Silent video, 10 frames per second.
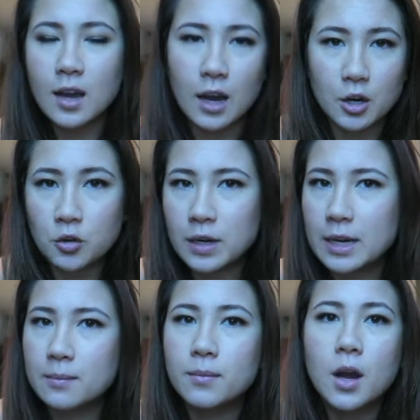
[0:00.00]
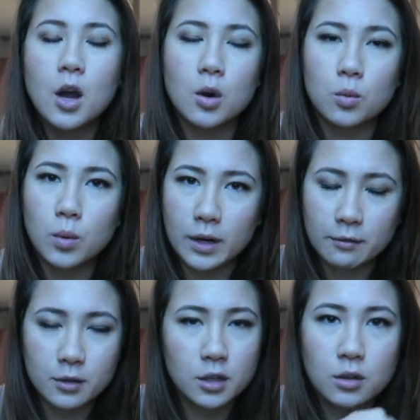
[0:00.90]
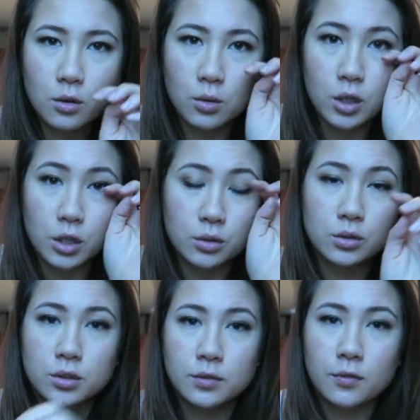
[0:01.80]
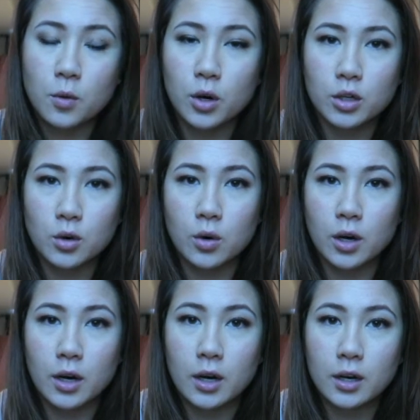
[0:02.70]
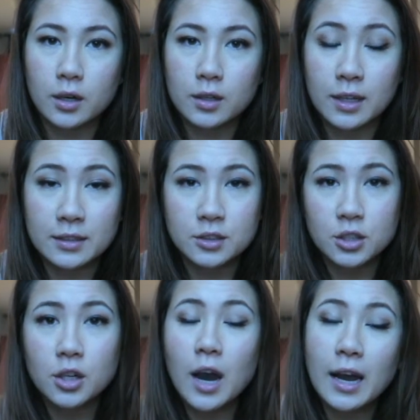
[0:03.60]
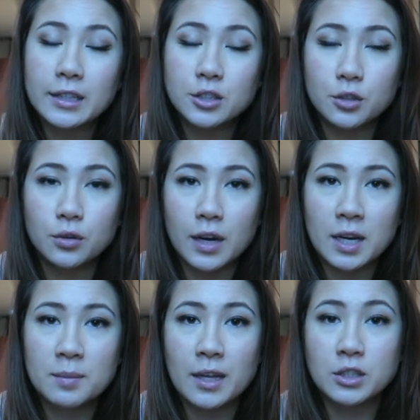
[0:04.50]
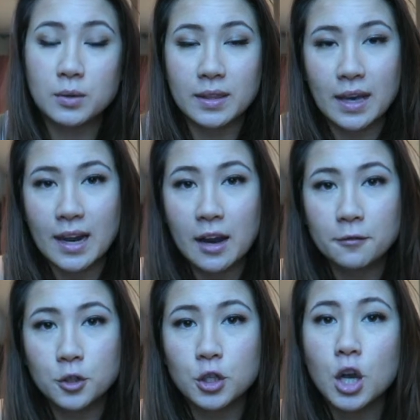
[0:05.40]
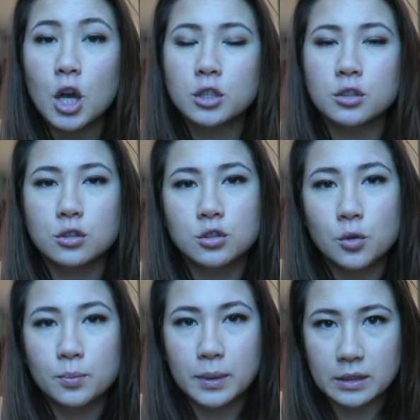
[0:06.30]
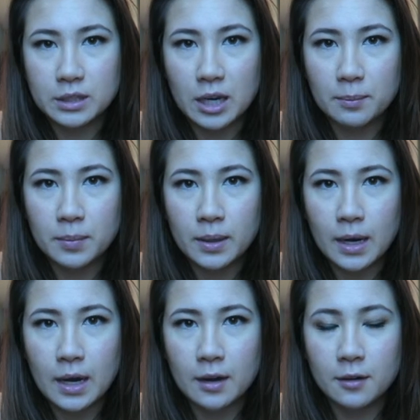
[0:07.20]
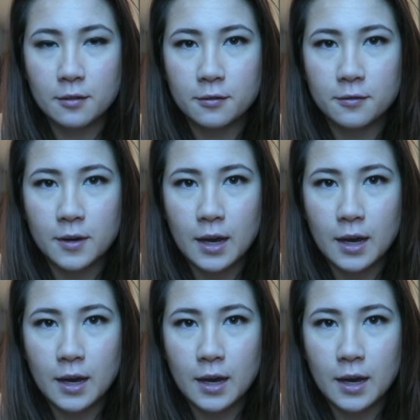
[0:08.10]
a cream, whatever you use for your cleanser. I do recommend doing that after, so there's no buildup of